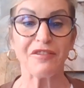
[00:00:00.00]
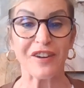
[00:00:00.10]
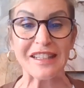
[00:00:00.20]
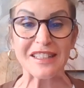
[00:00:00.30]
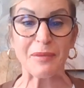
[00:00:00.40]
Hi
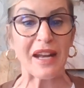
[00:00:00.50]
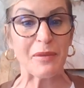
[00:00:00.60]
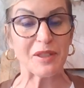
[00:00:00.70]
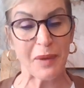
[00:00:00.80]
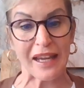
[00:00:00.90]
friends, my
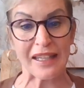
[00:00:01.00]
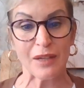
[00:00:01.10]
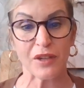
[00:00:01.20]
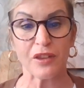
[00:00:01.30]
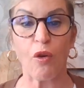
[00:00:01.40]
name is
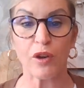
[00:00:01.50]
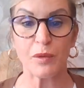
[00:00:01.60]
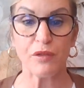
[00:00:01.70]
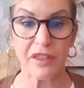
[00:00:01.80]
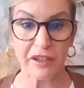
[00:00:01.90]
Peggy with
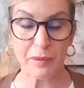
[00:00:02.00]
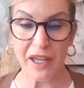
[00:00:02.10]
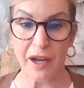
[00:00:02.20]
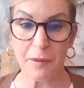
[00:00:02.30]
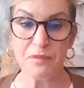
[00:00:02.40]
Hormone
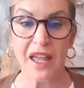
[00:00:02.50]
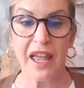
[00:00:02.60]
Therapy Hub,